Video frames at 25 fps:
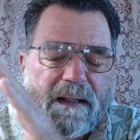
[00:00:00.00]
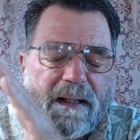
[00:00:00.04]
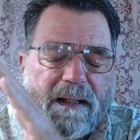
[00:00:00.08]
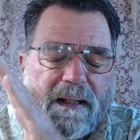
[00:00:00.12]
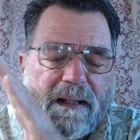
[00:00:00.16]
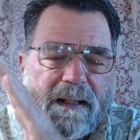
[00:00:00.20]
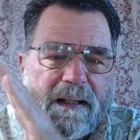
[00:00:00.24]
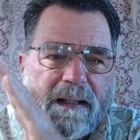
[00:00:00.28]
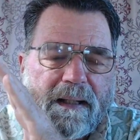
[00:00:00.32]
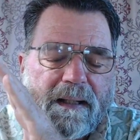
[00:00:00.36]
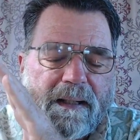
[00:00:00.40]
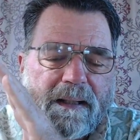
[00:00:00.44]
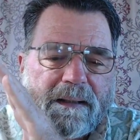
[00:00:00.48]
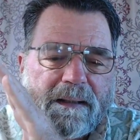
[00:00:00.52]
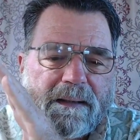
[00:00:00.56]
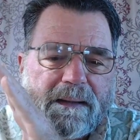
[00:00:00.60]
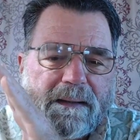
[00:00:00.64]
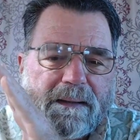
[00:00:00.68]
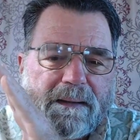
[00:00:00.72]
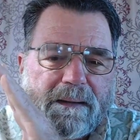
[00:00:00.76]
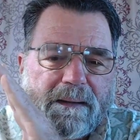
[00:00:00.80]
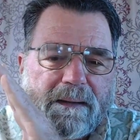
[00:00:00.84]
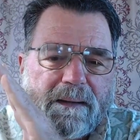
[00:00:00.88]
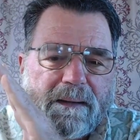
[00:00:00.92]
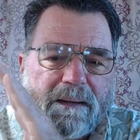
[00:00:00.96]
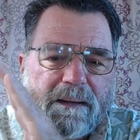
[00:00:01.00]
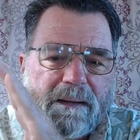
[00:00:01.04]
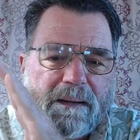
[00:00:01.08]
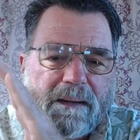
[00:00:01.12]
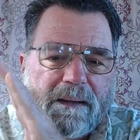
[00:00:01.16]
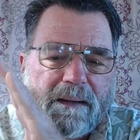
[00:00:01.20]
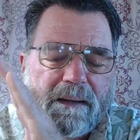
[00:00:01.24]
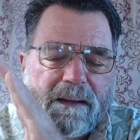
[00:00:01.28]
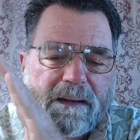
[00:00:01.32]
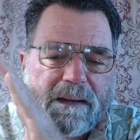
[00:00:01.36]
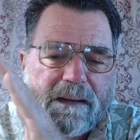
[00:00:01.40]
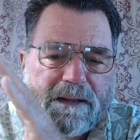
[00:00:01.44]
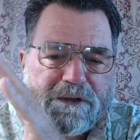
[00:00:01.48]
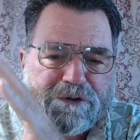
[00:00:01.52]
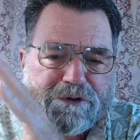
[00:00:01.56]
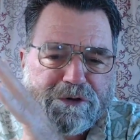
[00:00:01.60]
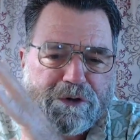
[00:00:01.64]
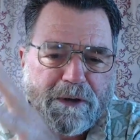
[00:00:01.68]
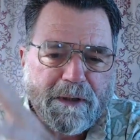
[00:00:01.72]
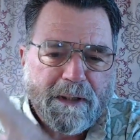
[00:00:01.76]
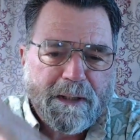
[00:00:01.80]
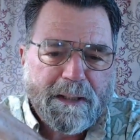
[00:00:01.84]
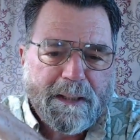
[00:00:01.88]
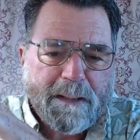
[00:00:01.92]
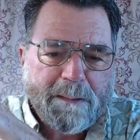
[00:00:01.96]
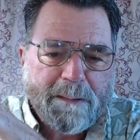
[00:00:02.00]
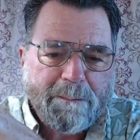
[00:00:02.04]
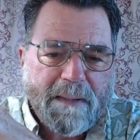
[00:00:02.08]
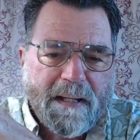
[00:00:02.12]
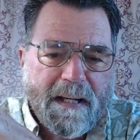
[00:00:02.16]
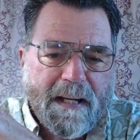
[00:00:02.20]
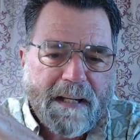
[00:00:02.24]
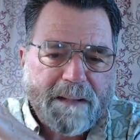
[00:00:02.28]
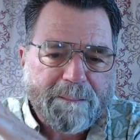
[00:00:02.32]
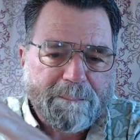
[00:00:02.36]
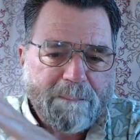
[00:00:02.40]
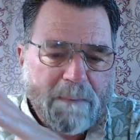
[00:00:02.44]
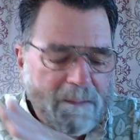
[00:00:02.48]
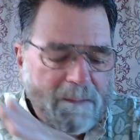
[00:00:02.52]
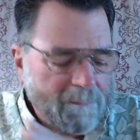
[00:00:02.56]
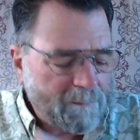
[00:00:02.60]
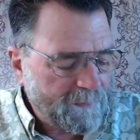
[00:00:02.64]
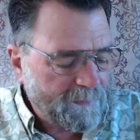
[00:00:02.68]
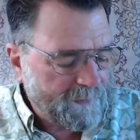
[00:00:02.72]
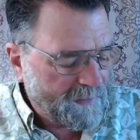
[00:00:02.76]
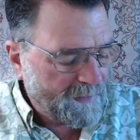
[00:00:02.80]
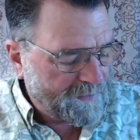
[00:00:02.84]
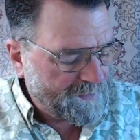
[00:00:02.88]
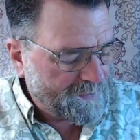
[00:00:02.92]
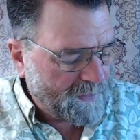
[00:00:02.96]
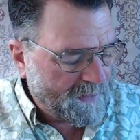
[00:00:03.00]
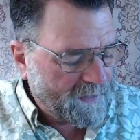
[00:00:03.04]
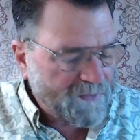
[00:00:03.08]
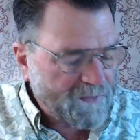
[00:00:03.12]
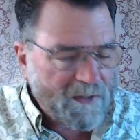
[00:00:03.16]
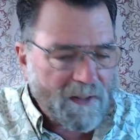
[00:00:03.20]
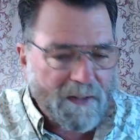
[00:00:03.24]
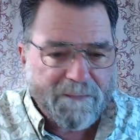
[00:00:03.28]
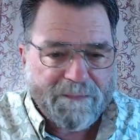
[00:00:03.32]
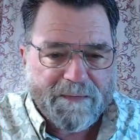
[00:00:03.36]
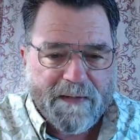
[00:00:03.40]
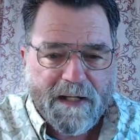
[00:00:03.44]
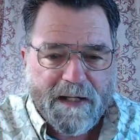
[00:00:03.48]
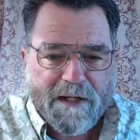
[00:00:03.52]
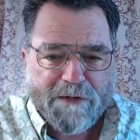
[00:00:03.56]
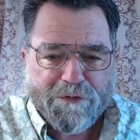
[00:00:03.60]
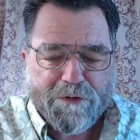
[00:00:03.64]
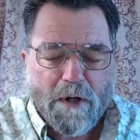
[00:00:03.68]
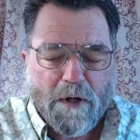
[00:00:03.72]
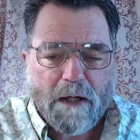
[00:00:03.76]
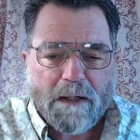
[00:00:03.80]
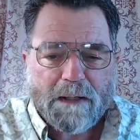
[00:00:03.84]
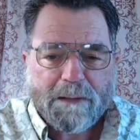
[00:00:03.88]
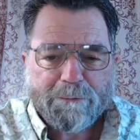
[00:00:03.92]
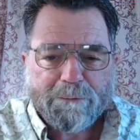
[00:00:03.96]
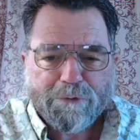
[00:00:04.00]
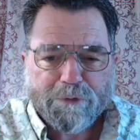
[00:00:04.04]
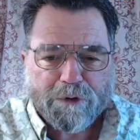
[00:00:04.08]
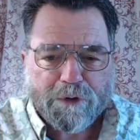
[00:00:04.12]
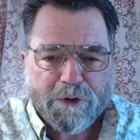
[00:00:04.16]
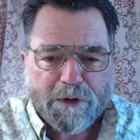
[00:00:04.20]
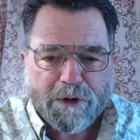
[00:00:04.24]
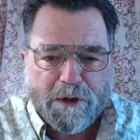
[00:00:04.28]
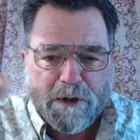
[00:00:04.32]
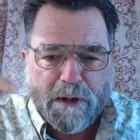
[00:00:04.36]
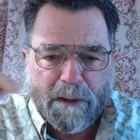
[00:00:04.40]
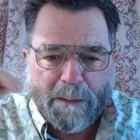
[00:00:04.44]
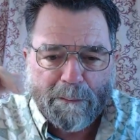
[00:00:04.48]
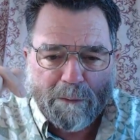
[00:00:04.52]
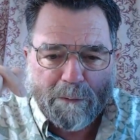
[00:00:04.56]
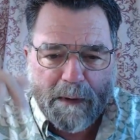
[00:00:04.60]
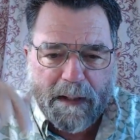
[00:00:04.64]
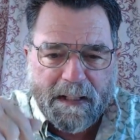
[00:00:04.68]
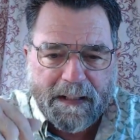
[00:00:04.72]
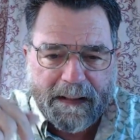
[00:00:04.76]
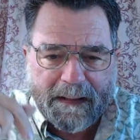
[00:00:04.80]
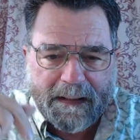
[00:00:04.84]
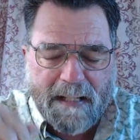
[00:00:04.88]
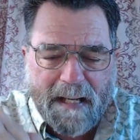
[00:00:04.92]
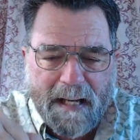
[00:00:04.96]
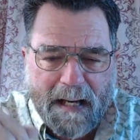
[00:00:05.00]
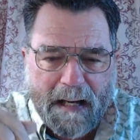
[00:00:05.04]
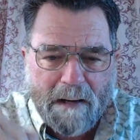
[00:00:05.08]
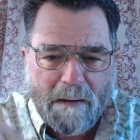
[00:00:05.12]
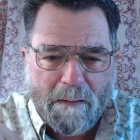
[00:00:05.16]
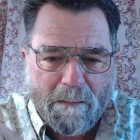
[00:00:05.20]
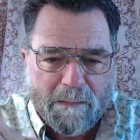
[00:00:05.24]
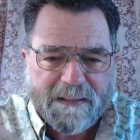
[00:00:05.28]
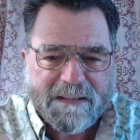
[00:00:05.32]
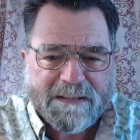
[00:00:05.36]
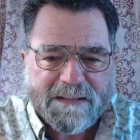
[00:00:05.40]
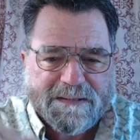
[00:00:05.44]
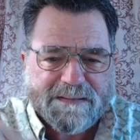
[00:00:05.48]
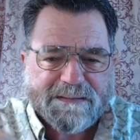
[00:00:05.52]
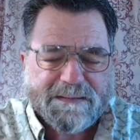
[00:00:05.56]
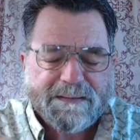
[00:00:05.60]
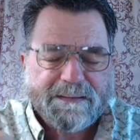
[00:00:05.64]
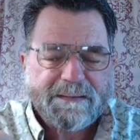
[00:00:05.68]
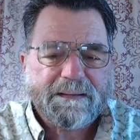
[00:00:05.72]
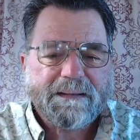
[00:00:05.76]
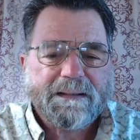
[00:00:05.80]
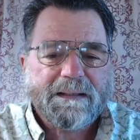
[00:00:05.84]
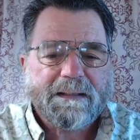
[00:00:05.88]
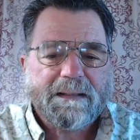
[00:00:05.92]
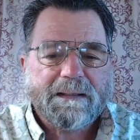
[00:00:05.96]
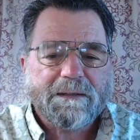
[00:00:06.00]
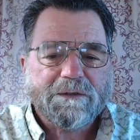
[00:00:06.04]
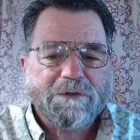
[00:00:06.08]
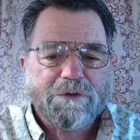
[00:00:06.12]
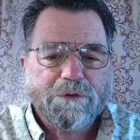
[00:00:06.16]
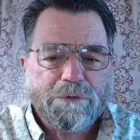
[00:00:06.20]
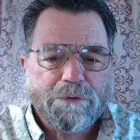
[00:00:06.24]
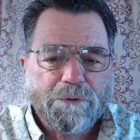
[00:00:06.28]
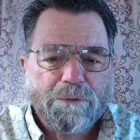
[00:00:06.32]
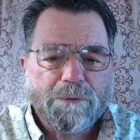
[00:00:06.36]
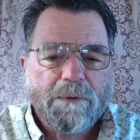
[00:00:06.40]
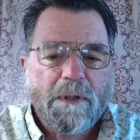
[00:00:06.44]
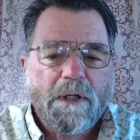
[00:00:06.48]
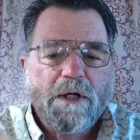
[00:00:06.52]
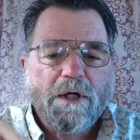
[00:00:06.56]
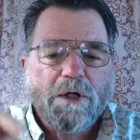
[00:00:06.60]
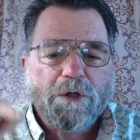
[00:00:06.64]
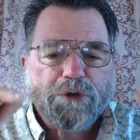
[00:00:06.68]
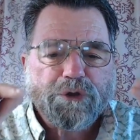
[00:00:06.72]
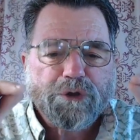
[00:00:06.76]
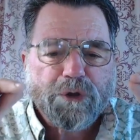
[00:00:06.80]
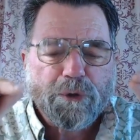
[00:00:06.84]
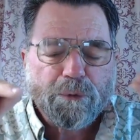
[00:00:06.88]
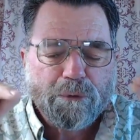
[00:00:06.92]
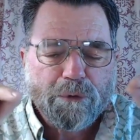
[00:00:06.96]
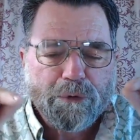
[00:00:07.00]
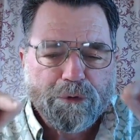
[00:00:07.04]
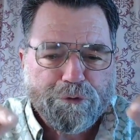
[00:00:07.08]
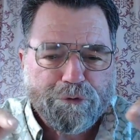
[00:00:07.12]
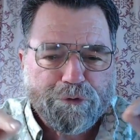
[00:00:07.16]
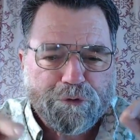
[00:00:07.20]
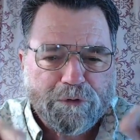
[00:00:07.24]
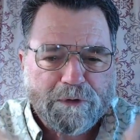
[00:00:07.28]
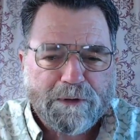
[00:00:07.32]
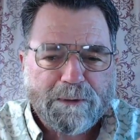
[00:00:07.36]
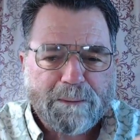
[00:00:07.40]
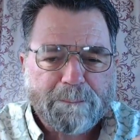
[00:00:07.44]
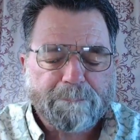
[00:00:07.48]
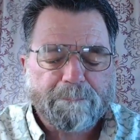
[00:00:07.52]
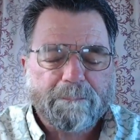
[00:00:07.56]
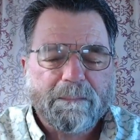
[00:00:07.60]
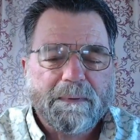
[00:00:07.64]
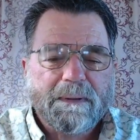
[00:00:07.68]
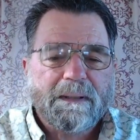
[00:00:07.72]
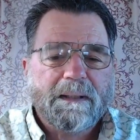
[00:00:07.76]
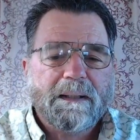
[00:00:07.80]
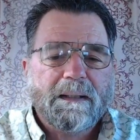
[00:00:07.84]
and he's going to come back. Remember, it, it, they thought he was going to come right now, instantly, to Jerusalem.